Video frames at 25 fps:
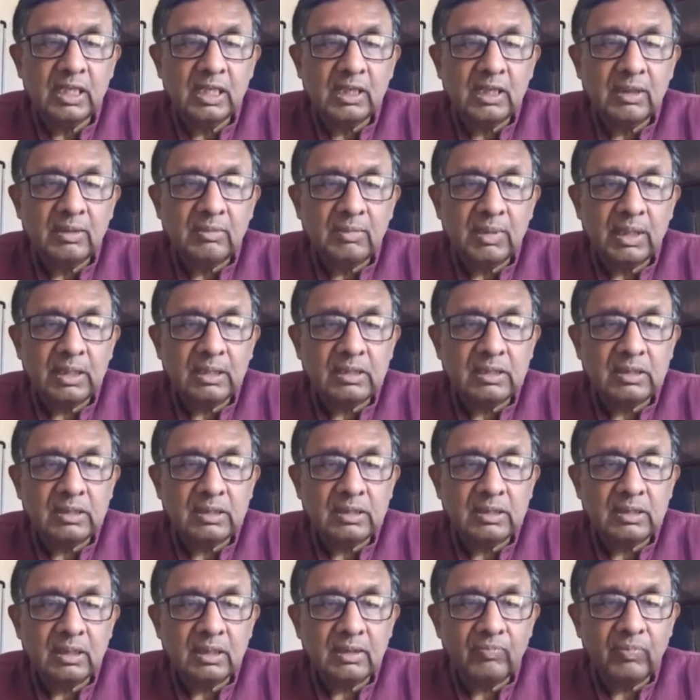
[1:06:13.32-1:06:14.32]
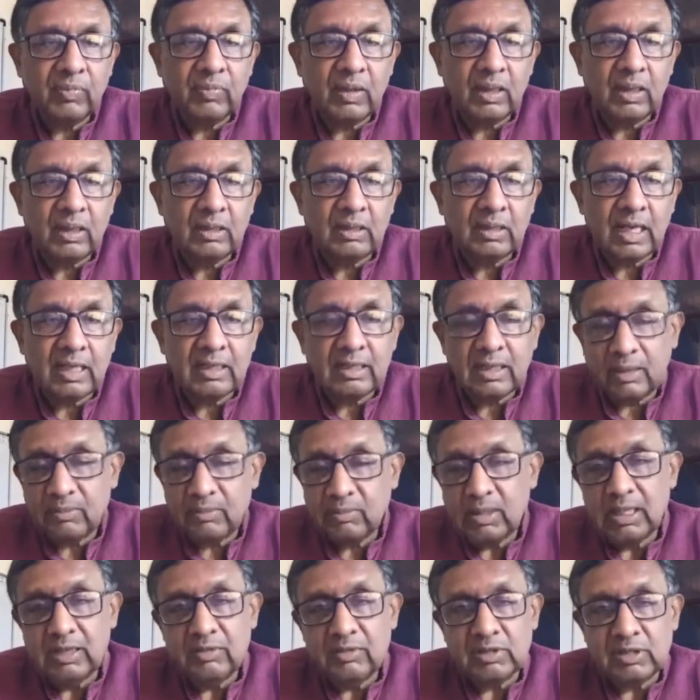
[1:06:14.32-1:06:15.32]
But and that I
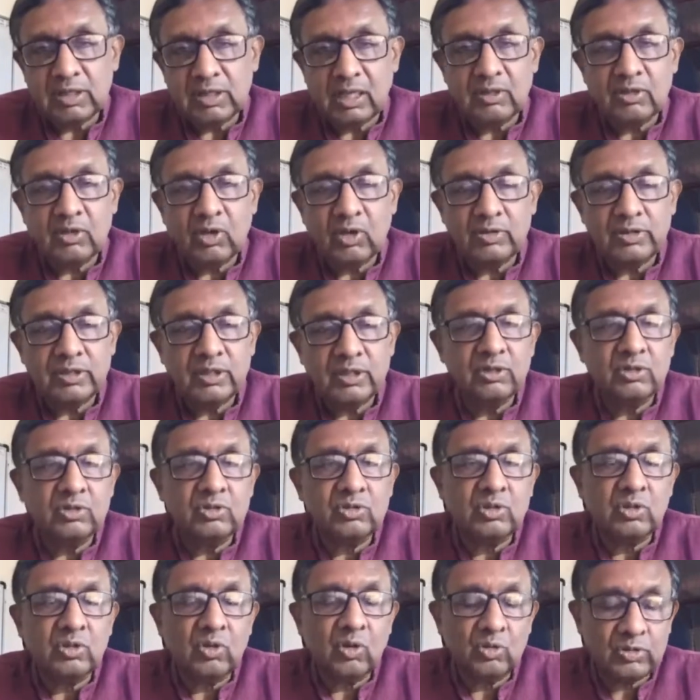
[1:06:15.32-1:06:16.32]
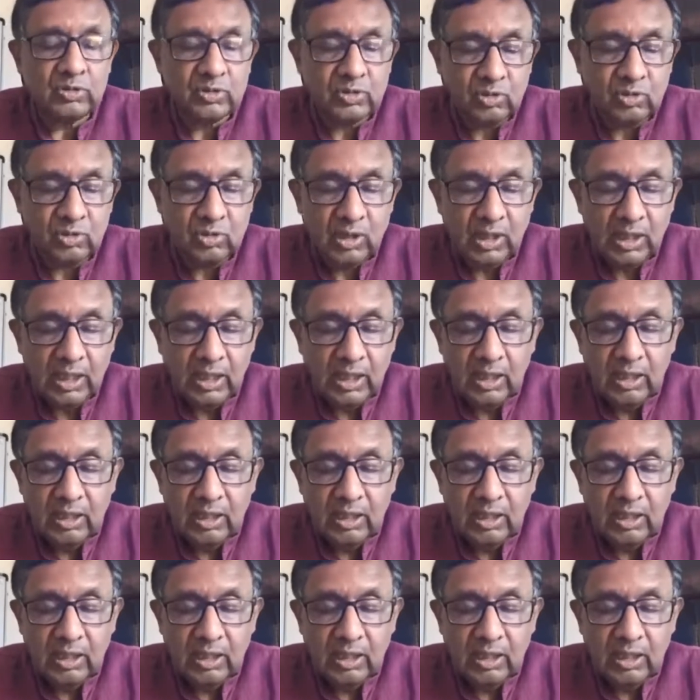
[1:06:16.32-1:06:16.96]
believe is unconstitutional also.